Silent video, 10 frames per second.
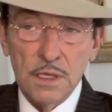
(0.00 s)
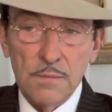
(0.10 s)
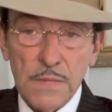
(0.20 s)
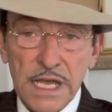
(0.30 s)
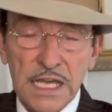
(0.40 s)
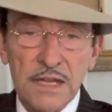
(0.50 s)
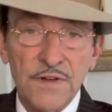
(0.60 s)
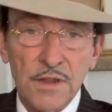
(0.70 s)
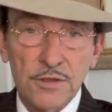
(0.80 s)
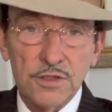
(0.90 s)
My
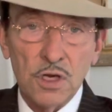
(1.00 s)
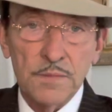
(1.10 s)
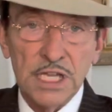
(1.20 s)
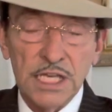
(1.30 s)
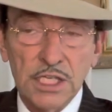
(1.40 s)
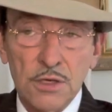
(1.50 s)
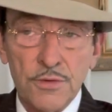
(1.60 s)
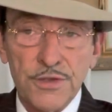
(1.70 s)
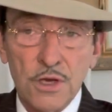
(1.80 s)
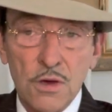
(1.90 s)
godfather taught me that
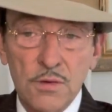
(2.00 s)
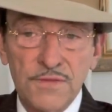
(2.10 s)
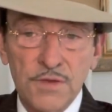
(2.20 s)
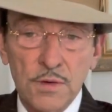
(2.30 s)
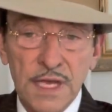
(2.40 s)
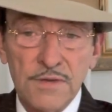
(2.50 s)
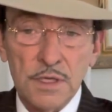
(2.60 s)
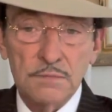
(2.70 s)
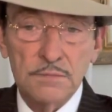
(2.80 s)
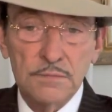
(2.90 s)
years ago. If you have
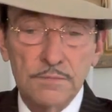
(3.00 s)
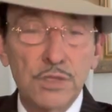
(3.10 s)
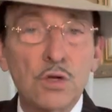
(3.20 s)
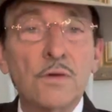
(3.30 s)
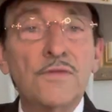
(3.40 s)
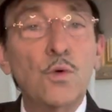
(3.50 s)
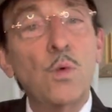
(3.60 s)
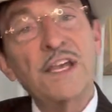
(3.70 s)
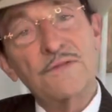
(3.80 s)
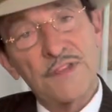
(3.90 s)
a beautiful
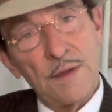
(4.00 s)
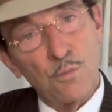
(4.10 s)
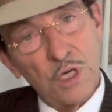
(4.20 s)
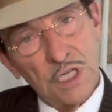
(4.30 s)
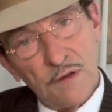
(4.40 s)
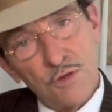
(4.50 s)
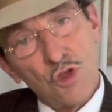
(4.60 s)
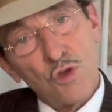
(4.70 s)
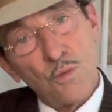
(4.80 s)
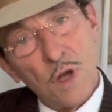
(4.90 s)
wife, someone
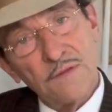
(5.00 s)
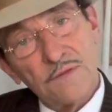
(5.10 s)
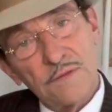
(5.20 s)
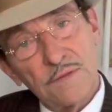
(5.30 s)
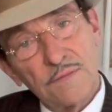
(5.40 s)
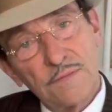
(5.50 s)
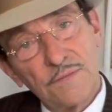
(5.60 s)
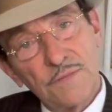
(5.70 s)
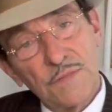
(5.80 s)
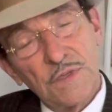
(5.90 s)
covets your wife.
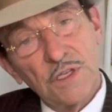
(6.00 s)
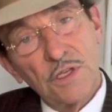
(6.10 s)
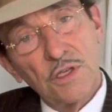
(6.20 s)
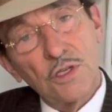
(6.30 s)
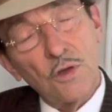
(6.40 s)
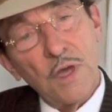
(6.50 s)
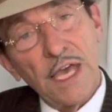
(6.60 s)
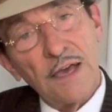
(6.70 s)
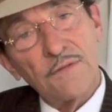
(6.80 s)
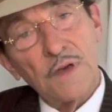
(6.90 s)
You
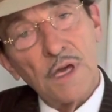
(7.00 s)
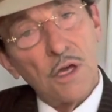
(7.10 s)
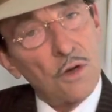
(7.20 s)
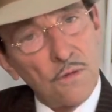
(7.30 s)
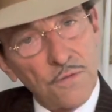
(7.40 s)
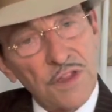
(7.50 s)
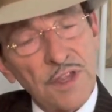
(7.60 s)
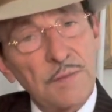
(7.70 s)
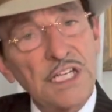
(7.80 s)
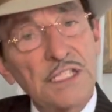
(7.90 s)
have a girlfriend,
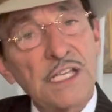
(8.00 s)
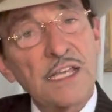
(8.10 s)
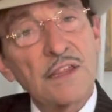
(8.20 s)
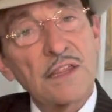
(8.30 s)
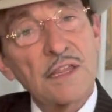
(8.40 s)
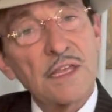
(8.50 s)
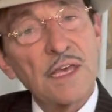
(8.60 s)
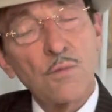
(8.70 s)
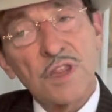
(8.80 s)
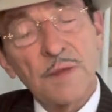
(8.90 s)
somebody
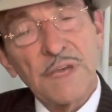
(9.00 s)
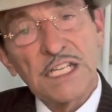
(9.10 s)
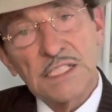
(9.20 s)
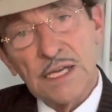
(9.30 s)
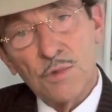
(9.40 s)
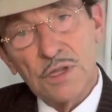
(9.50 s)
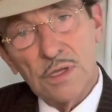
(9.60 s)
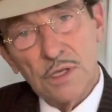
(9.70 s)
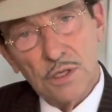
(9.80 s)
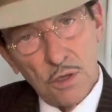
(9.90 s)
wants to make time with
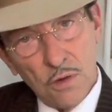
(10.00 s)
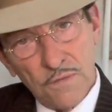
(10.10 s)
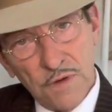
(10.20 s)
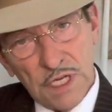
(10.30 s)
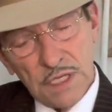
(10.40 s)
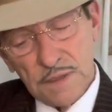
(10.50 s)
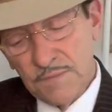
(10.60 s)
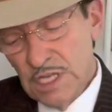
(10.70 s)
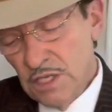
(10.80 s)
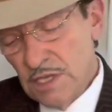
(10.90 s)
your girlfriend.
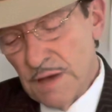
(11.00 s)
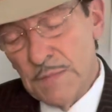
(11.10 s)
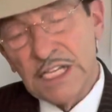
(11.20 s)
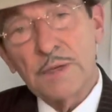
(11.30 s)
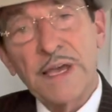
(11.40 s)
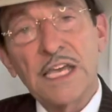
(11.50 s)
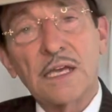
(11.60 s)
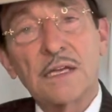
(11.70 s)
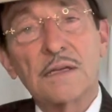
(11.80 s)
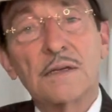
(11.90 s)
You have money in the
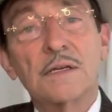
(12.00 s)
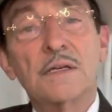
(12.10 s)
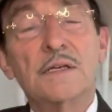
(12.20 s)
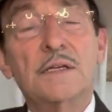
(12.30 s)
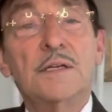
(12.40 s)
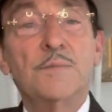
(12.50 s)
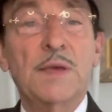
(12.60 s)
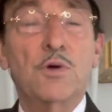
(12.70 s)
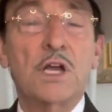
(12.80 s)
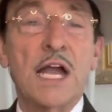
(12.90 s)
bank,
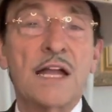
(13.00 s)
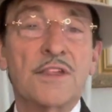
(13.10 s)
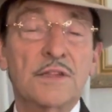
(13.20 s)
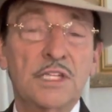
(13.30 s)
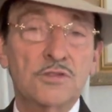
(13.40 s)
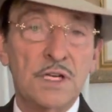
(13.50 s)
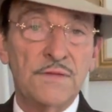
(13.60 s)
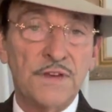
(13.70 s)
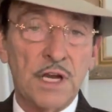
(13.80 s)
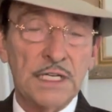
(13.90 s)
people constantly try to
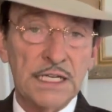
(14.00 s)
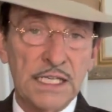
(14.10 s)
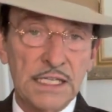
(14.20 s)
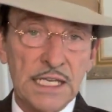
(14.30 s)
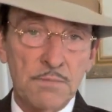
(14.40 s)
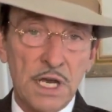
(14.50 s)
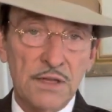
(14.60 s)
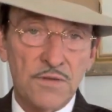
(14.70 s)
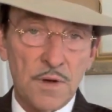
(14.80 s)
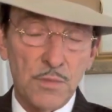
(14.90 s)
figure out how to get that money
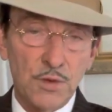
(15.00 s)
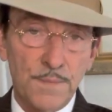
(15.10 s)
from you.